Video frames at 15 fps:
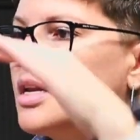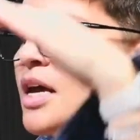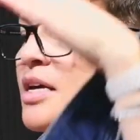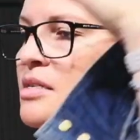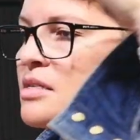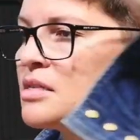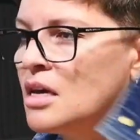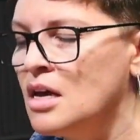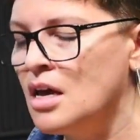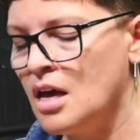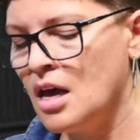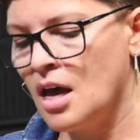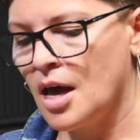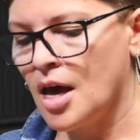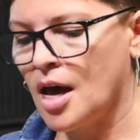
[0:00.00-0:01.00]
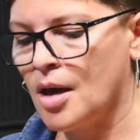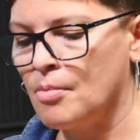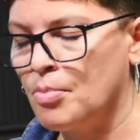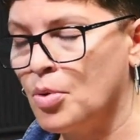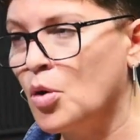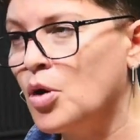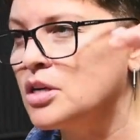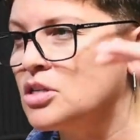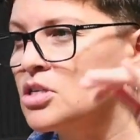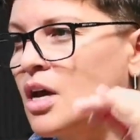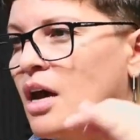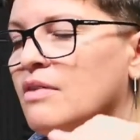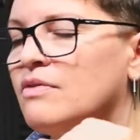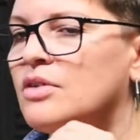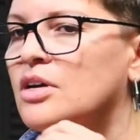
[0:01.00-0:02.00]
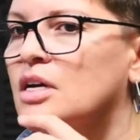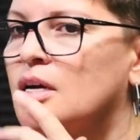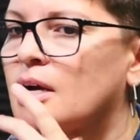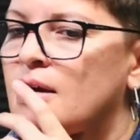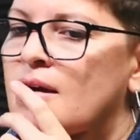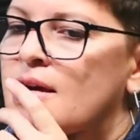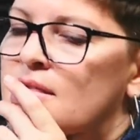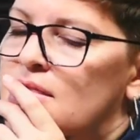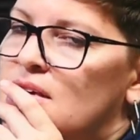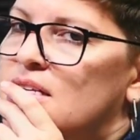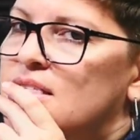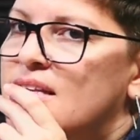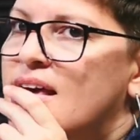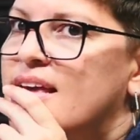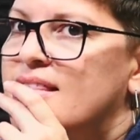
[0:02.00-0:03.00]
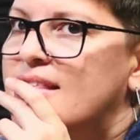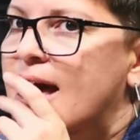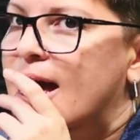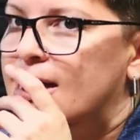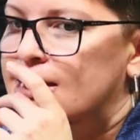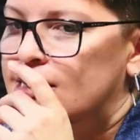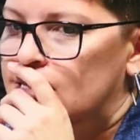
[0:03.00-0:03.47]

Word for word: a nice um, porch cover, I've seen things that. like that.